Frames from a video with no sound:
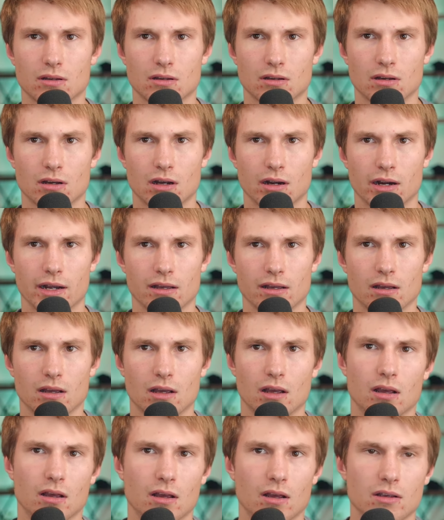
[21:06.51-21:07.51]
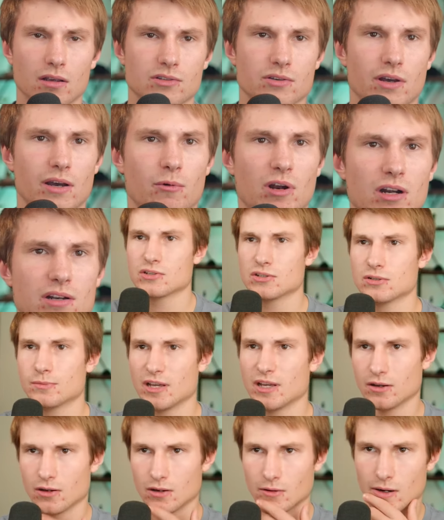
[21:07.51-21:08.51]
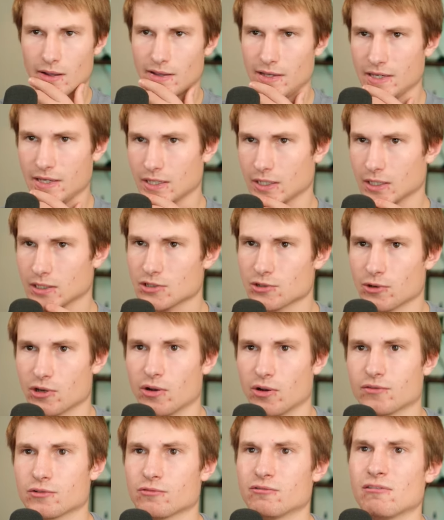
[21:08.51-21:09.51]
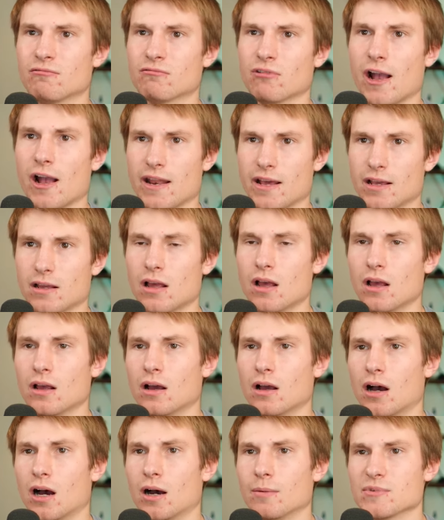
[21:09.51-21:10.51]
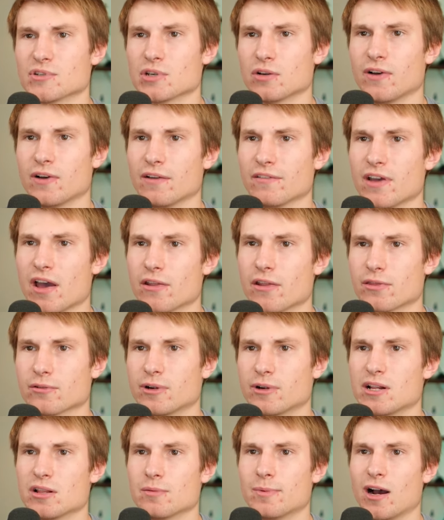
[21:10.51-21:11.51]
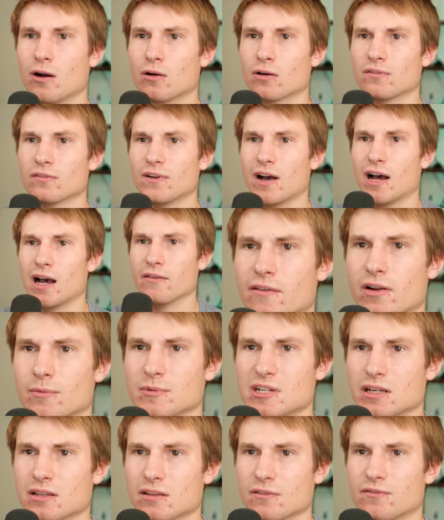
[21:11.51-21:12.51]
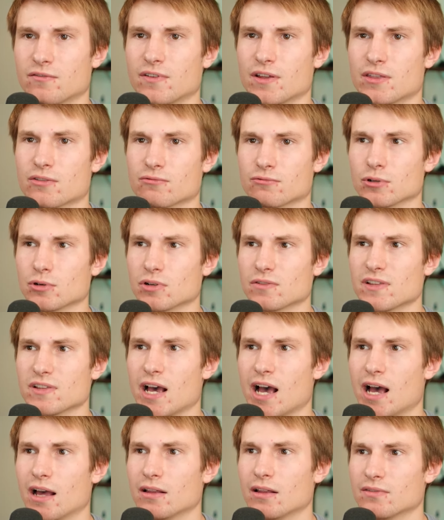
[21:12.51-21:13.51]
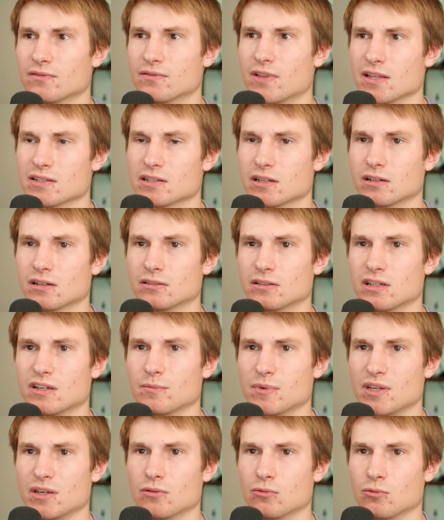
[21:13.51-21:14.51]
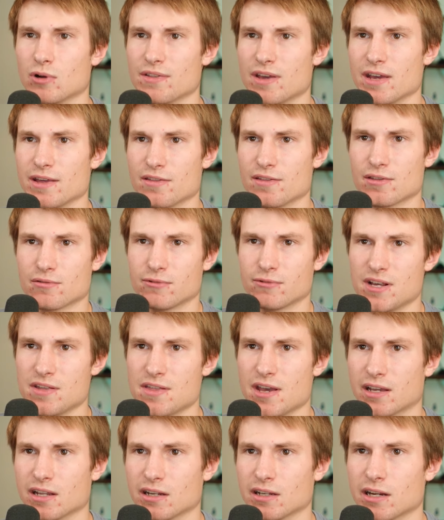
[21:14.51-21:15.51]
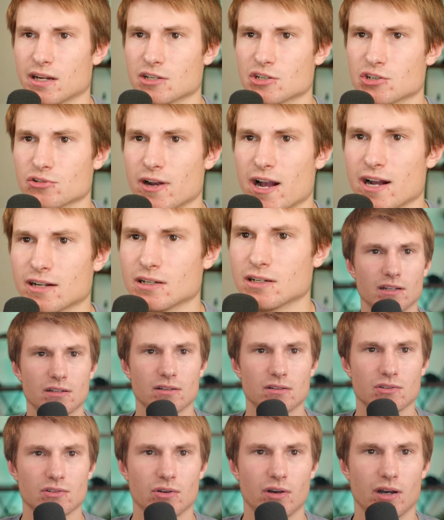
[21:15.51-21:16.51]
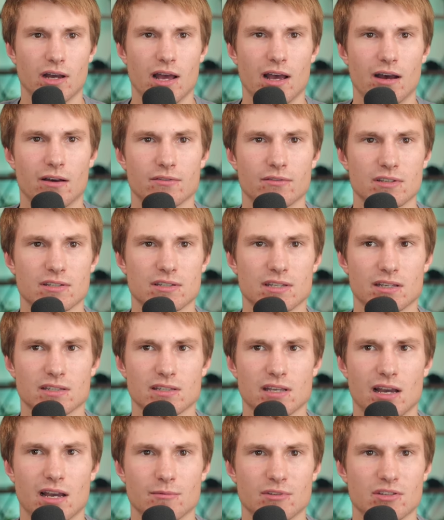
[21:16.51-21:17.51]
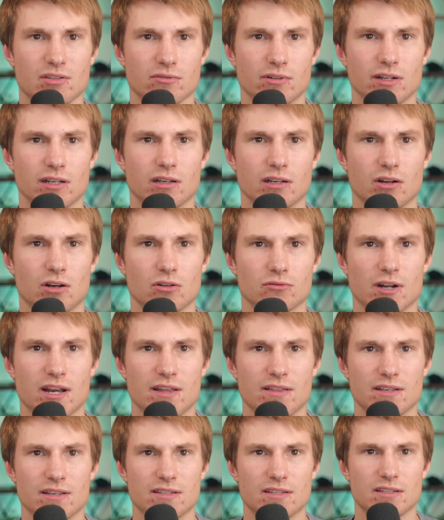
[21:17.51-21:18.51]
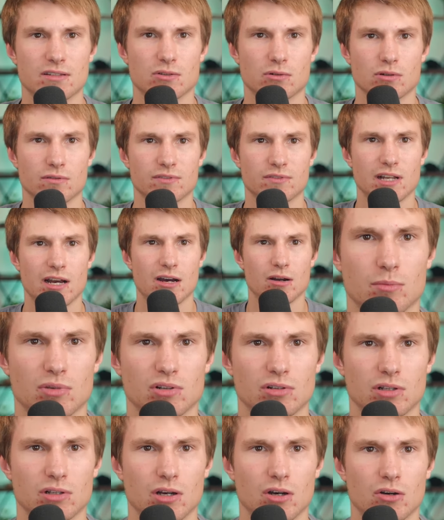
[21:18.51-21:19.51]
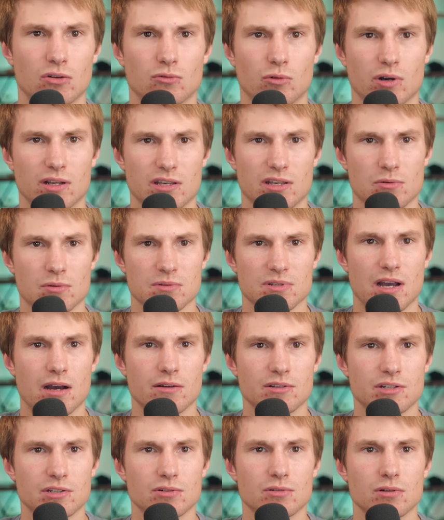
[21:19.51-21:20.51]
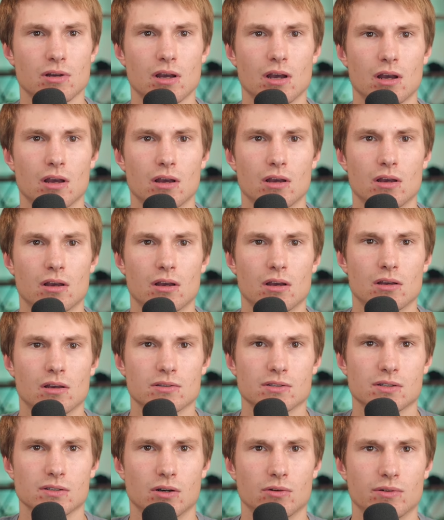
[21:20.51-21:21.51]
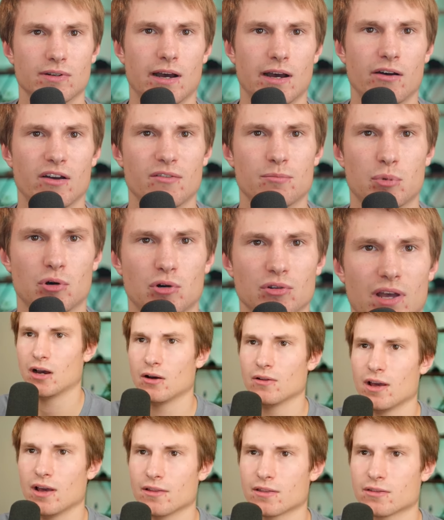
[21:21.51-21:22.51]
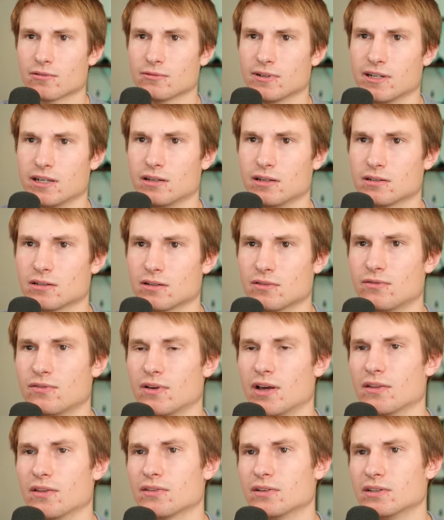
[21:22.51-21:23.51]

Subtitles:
All right. So I wanted to zoom in right here so I don't have to rewrite it. So if I've got 3 to the power of 5 and I'm taking the fifth root of that, that's going to leave me with a 3 that can get extracted. So I have 6 times 3, and I'll write these sort of down below what it equals out to. So now I've pulled out that 3 to the fifth.